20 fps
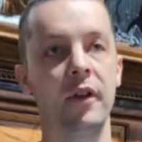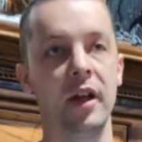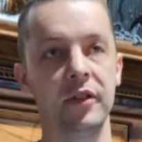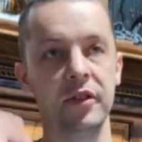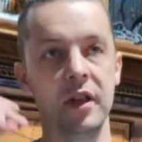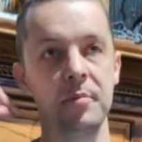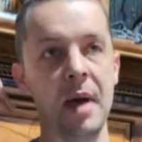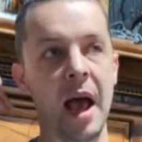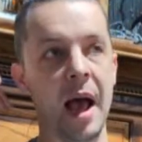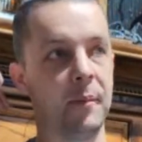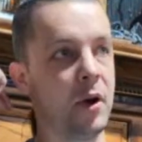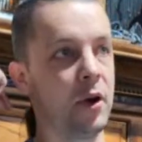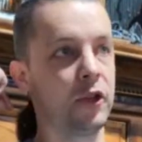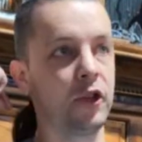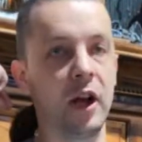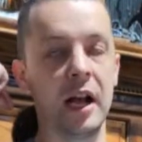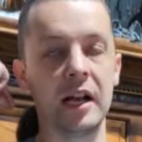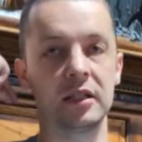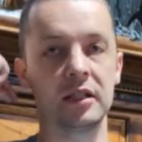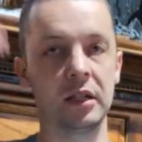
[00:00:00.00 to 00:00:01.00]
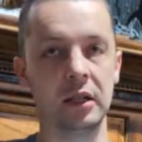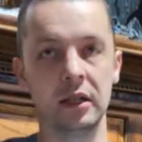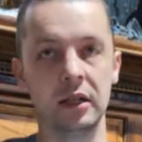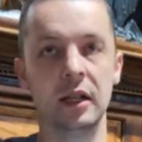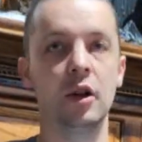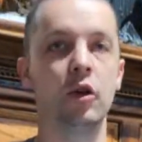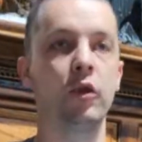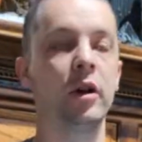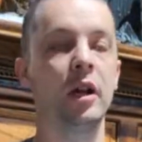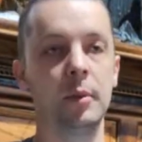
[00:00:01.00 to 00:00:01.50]
and then Matt Mercer has to
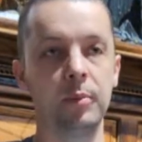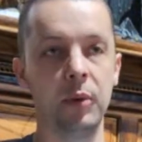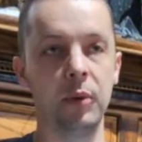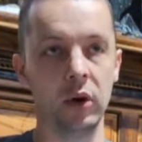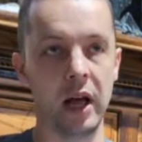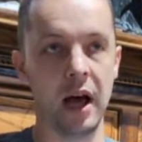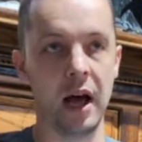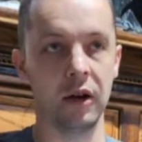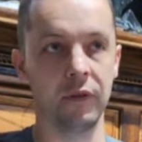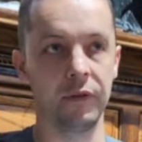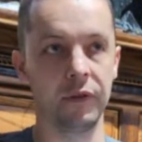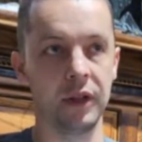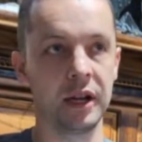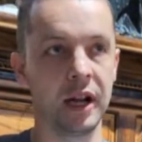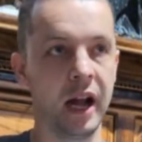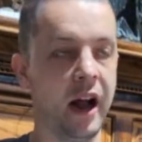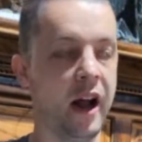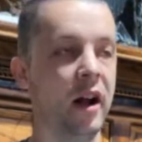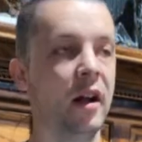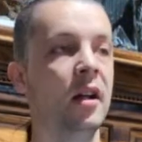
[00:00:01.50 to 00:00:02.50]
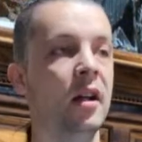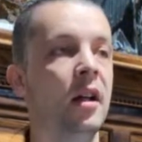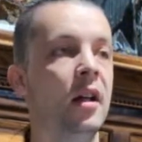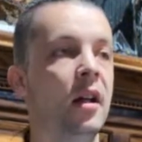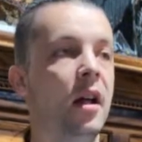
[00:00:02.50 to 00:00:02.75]
literally pull it out of thin air,